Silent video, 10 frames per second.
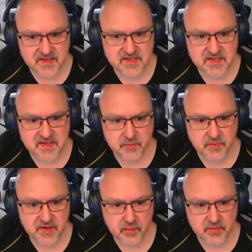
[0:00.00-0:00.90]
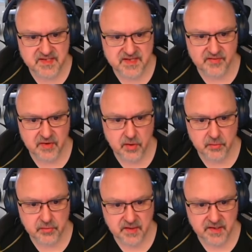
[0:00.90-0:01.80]
This is three or seven
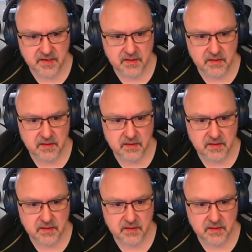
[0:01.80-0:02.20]
only.